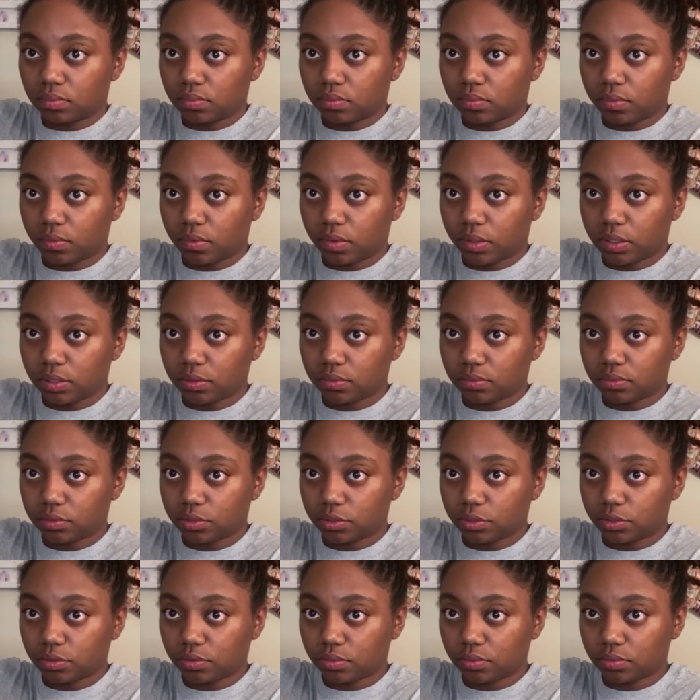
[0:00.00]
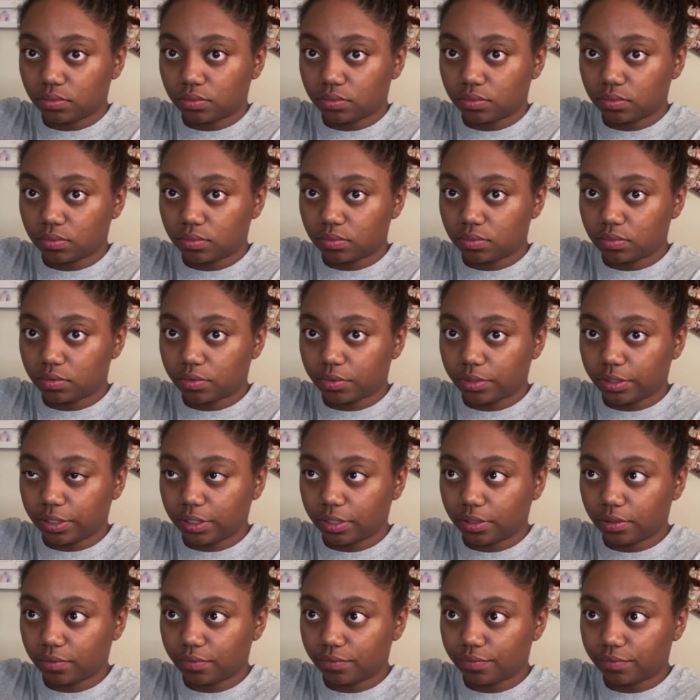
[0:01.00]
1, 2, 3,
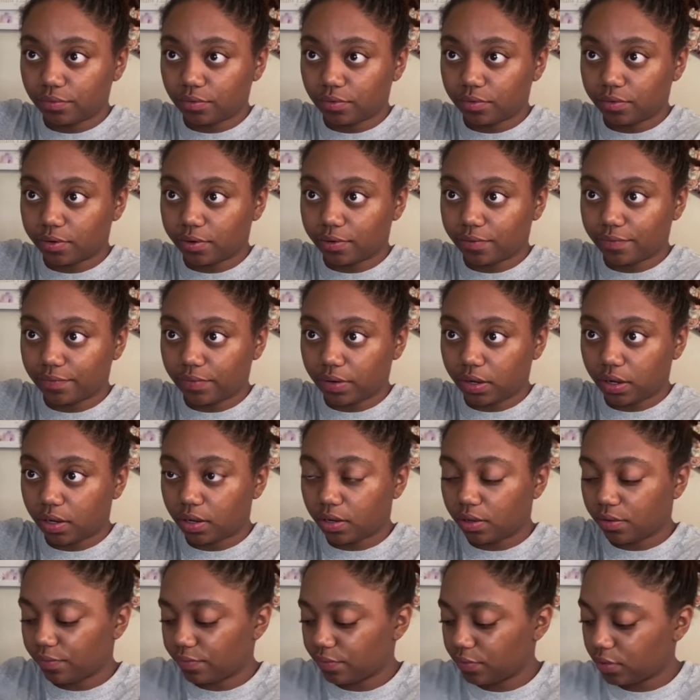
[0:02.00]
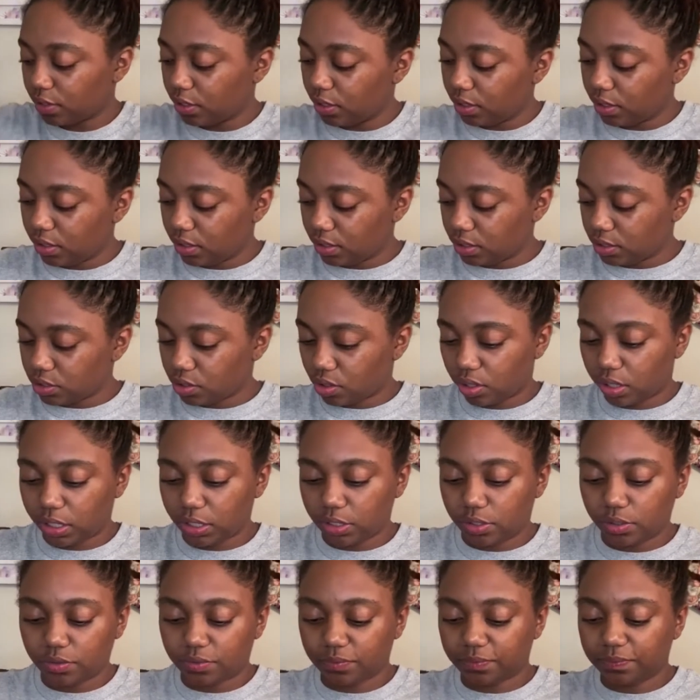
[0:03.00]
4, 5. That's all I
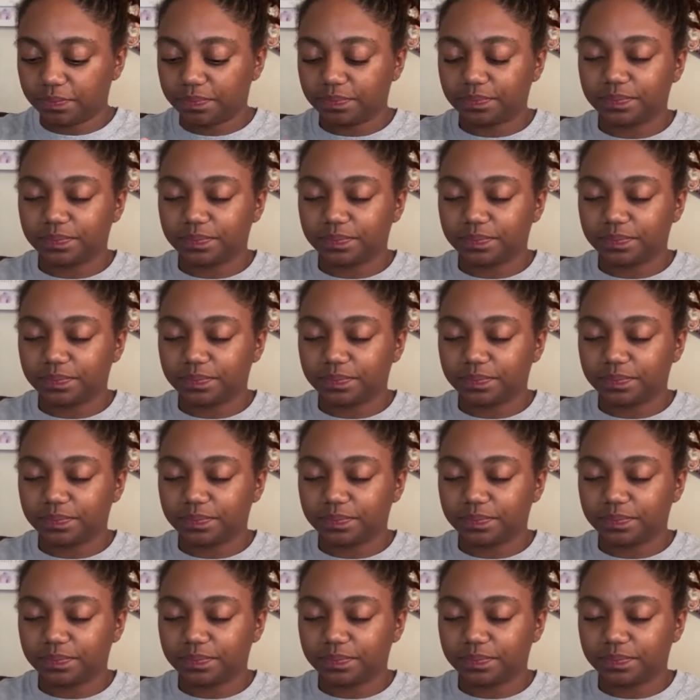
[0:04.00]
do.